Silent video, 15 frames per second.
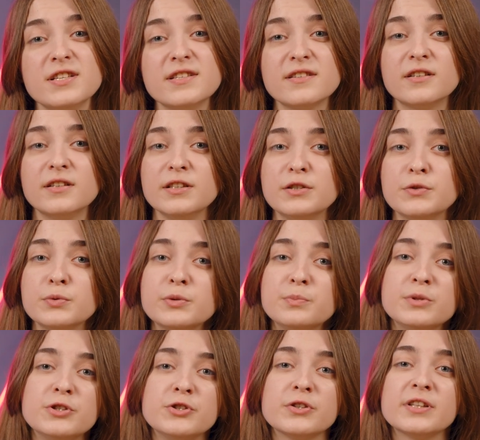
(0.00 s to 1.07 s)
easier it would
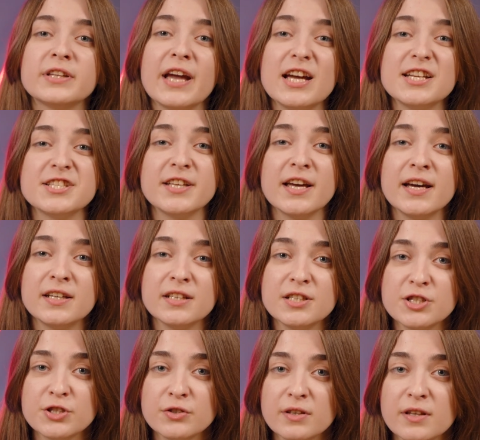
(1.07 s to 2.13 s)
be to catch that
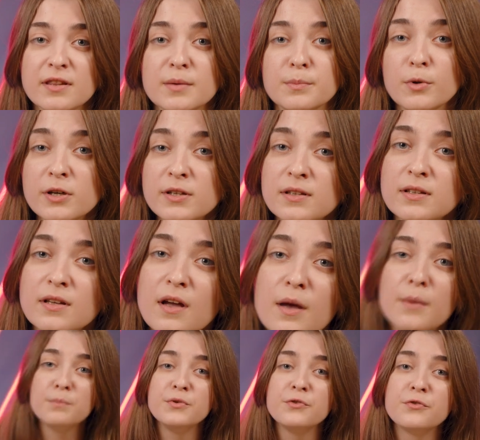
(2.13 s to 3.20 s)
issue in the model
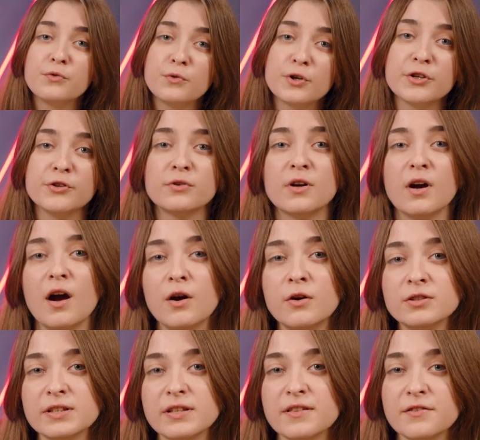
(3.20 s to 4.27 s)
before you're
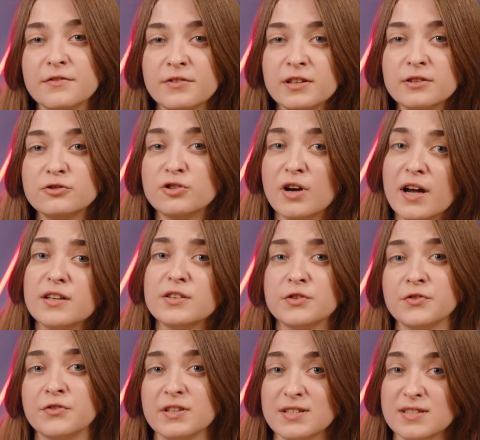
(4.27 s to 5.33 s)
out in the field trying
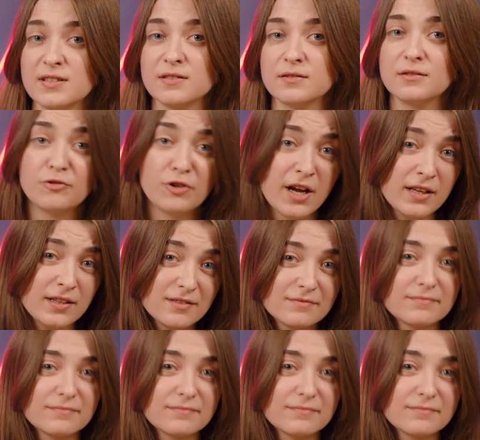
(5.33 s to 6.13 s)
to fix it, right?